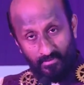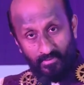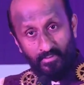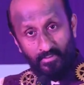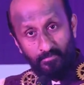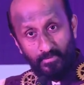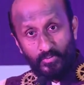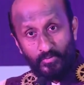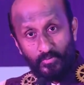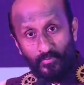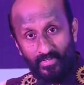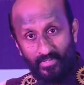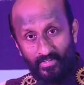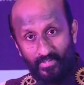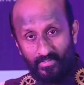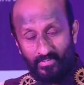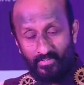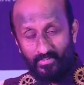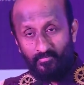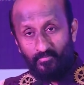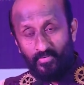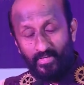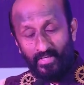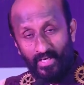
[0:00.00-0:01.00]
In between,
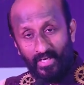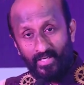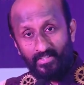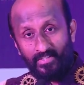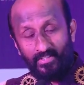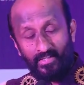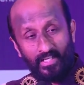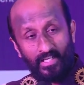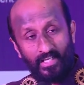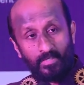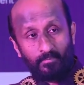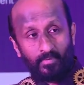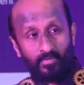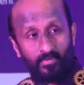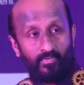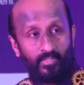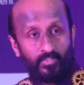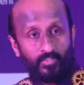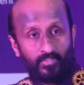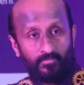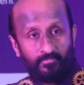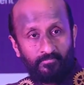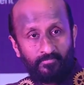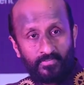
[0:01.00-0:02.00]
we had the rare
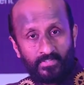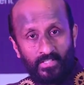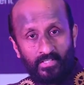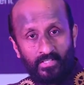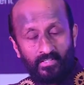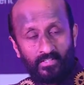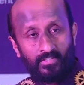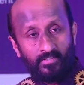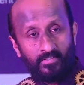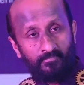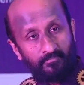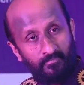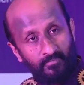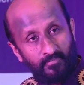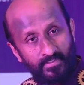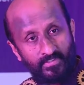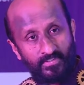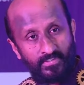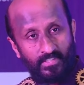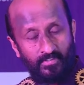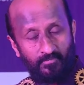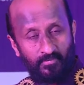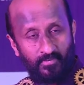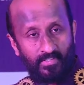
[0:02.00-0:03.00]
privilege of starting the
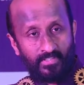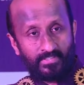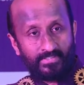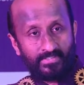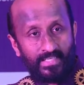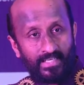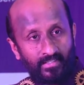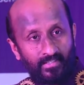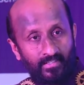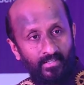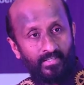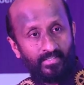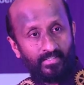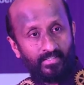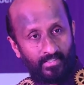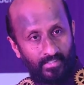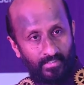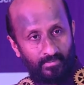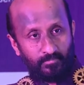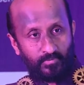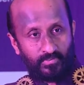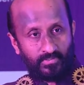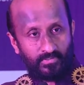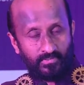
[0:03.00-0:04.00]
first ever satellite
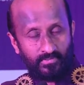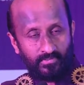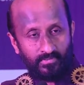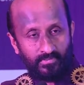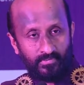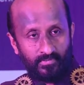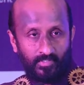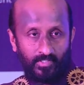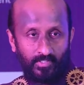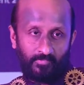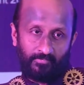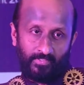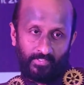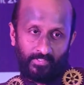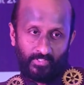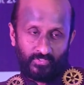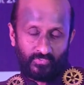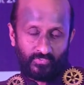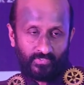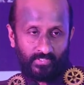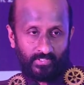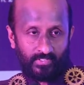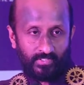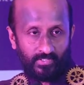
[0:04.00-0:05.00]
clubs of our
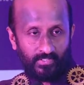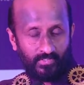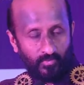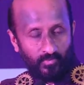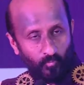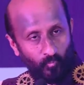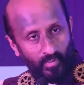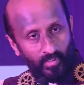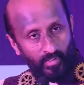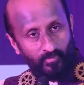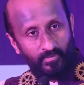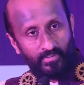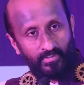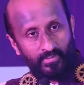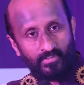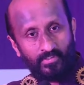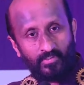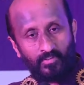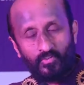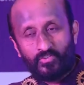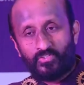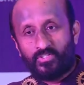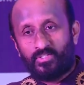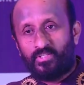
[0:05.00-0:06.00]
district, one with
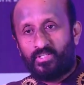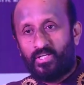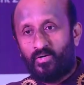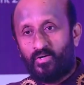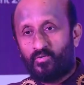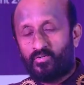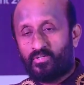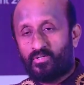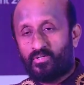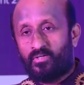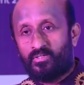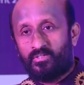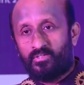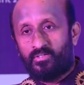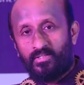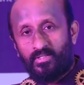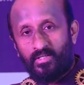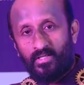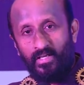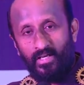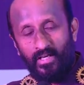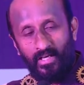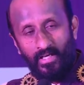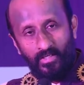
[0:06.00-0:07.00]
Cochin Downtown
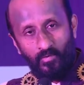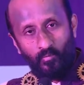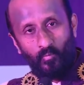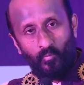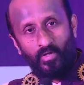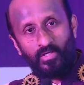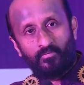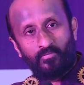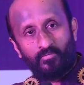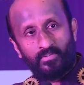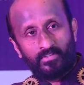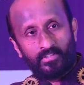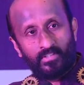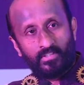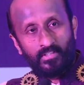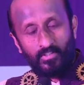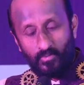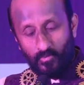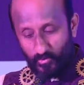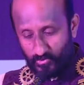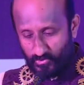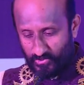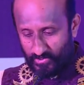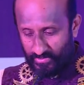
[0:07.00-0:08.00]
and one with
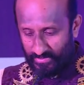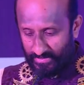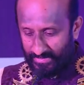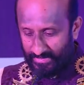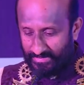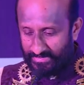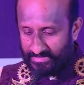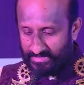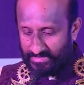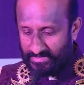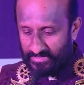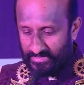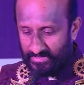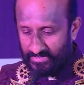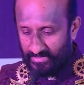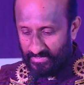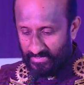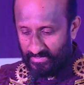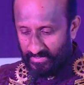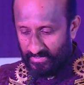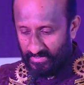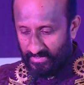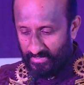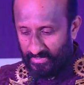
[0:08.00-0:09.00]
Cochin Knights.
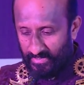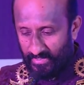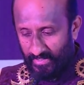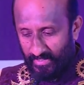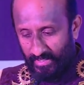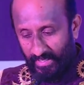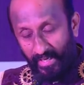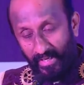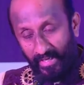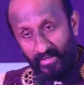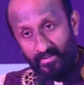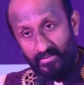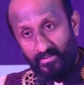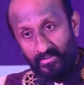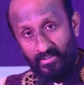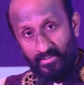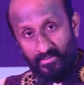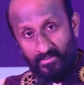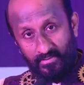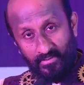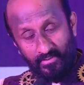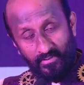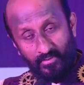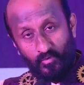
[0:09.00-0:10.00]
And
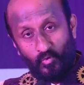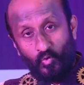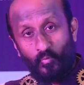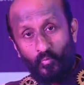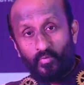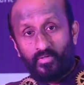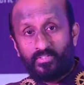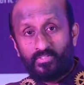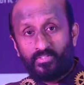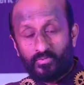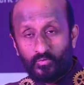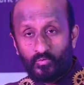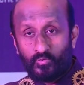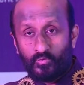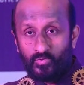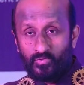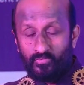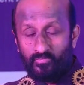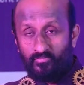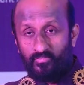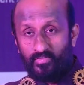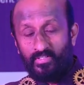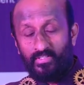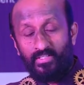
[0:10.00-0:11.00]
in COVID too,
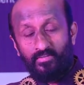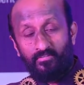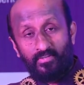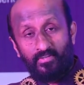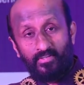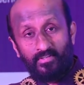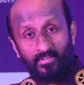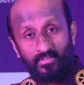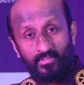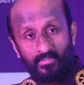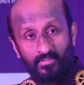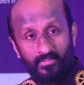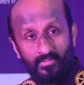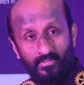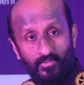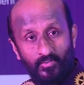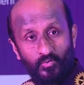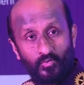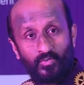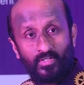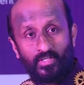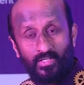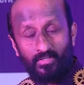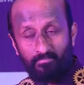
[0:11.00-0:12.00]
we never
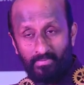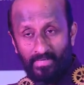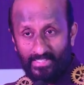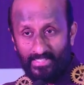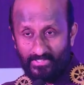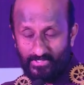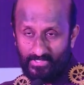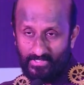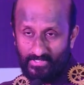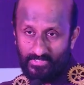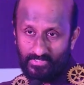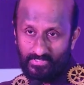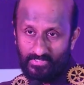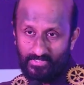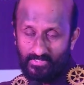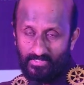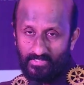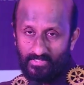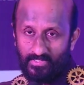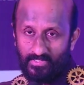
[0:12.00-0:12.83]
took a backseat.